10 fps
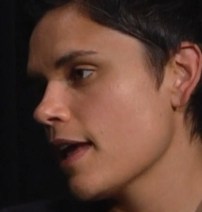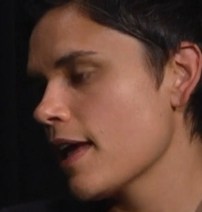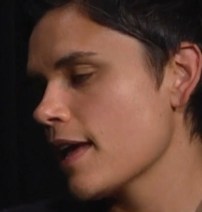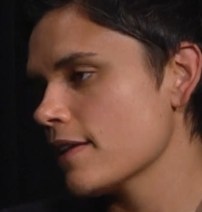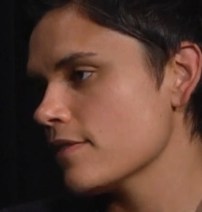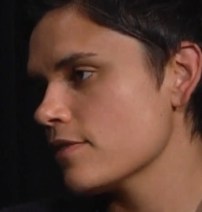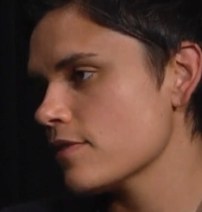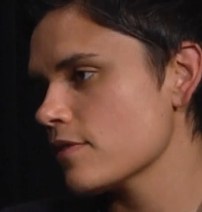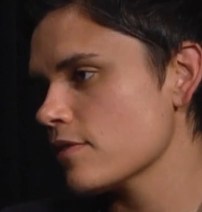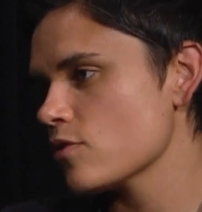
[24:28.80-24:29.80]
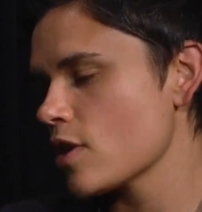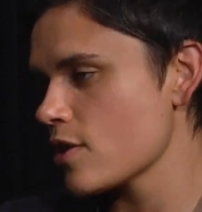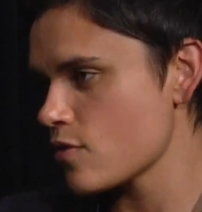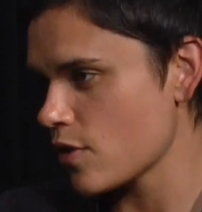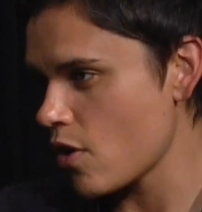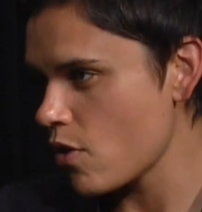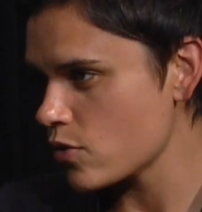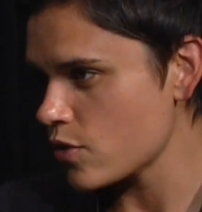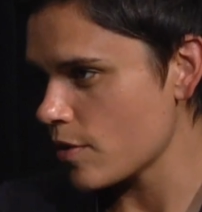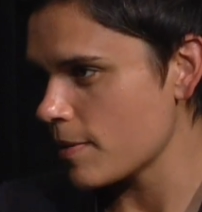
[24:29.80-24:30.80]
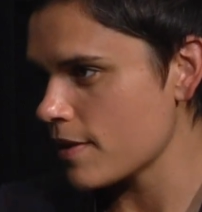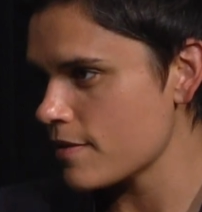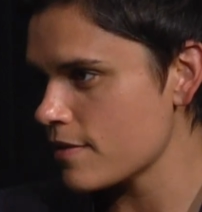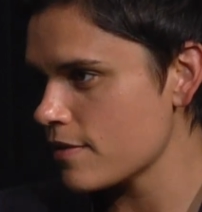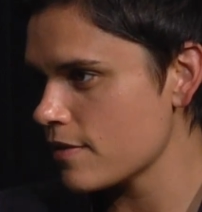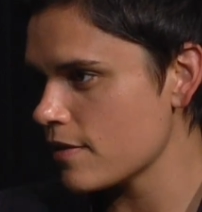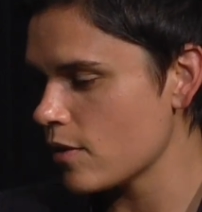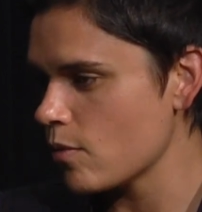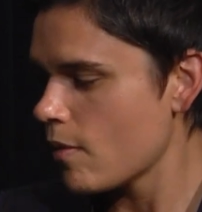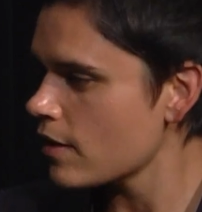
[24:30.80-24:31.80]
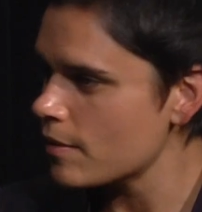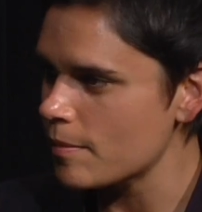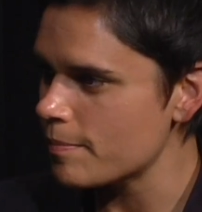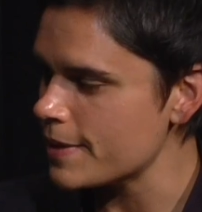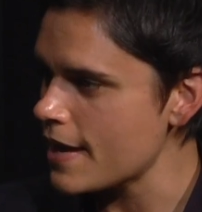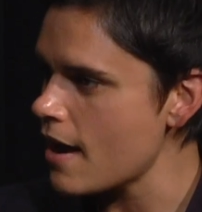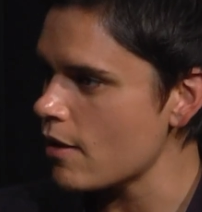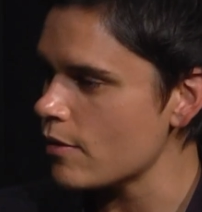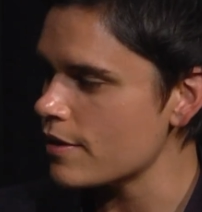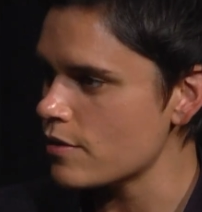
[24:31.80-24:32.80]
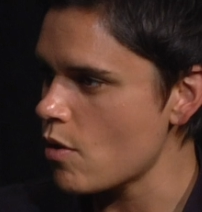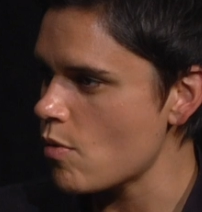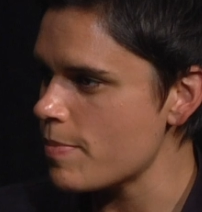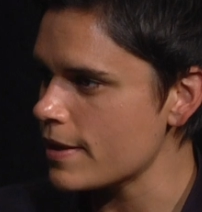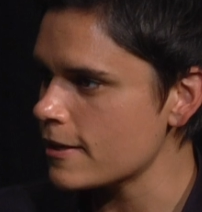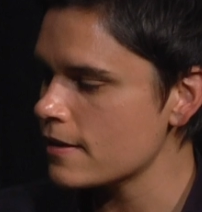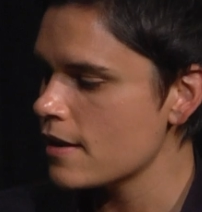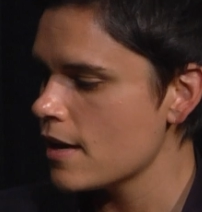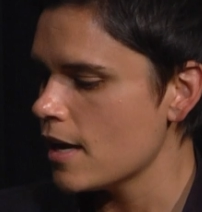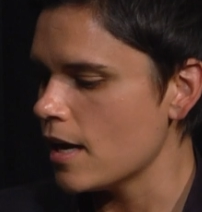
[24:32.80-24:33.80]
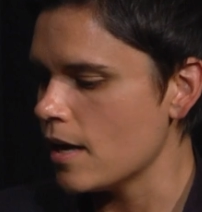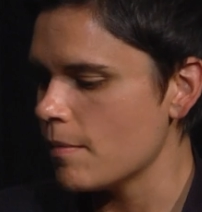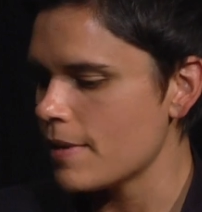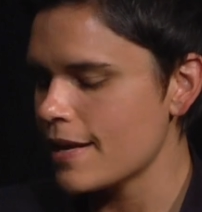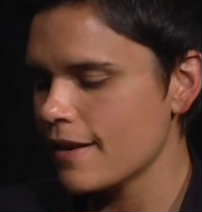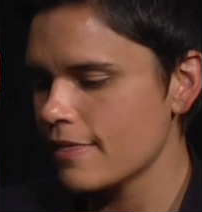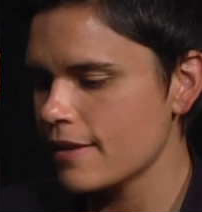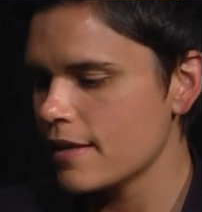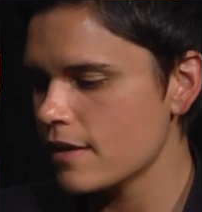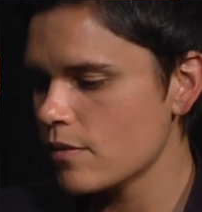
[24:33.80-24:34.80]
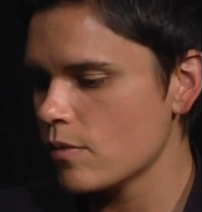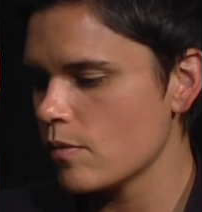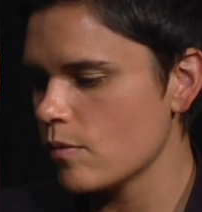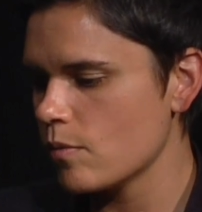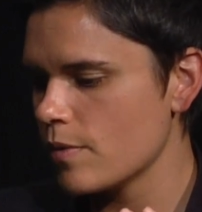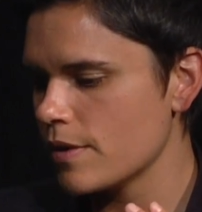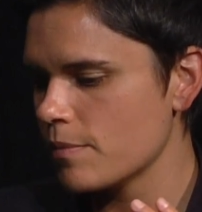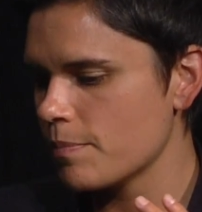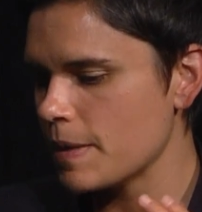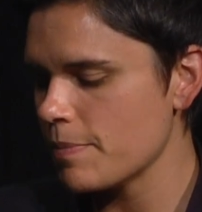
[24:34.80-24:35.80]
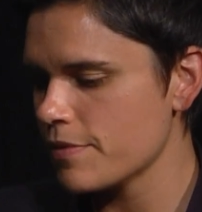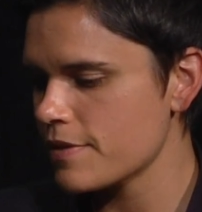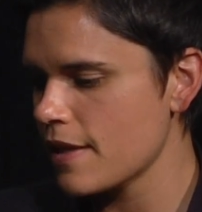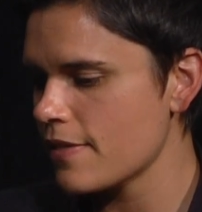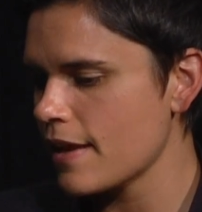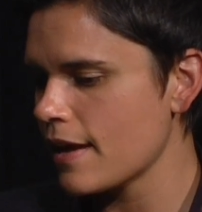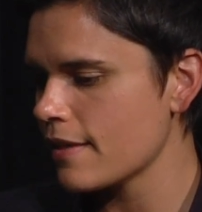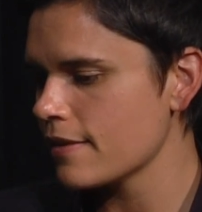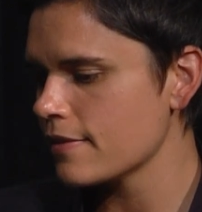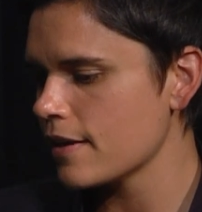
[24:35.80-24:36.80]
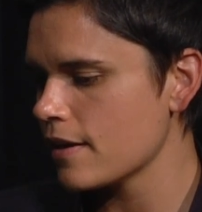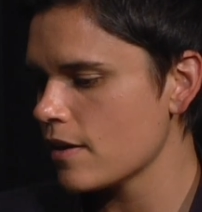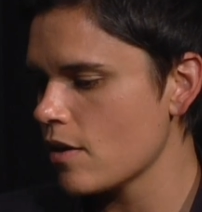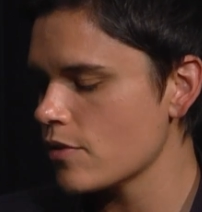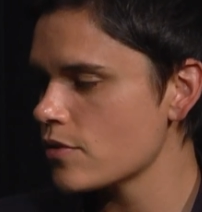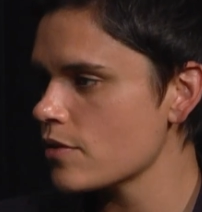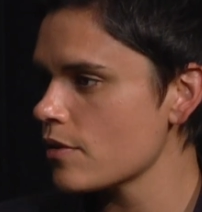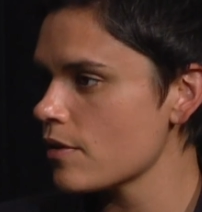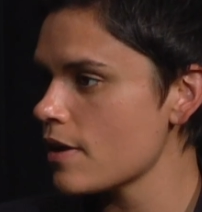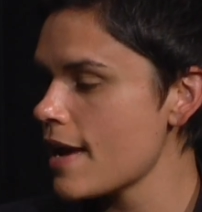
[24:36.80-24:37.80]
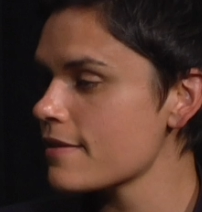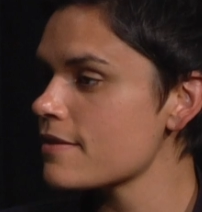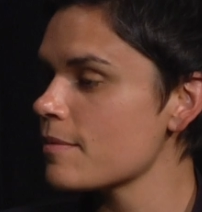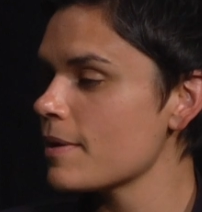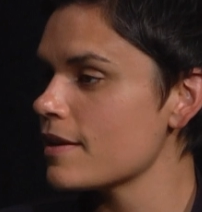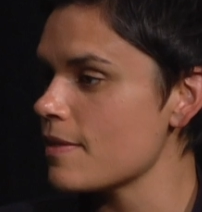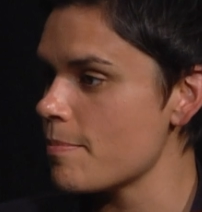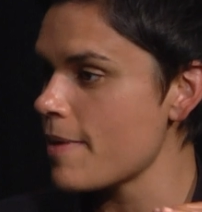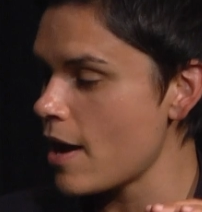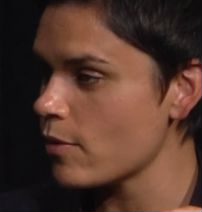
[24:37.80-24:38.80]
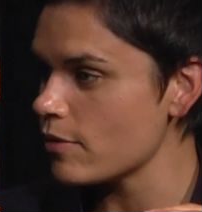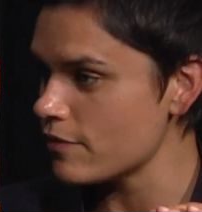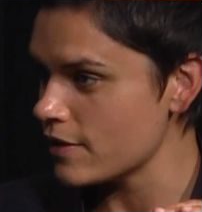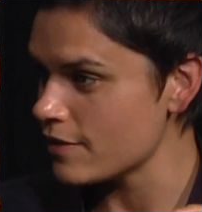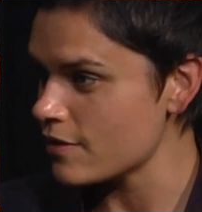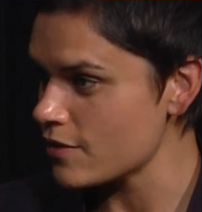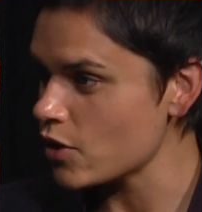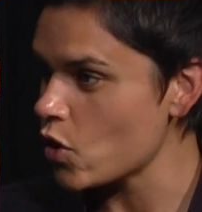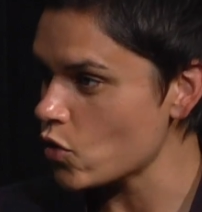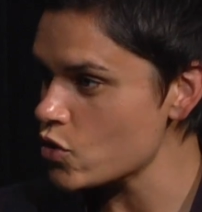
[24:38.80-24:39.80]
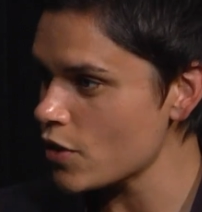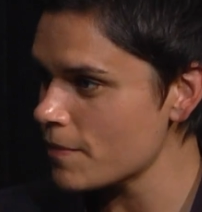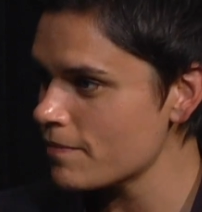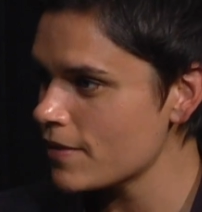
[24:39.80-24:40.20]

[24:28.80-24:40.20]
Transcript: and change the culture because they'll want to be out and open. And I think when people said that, I think they underestimated the power of the existing culture,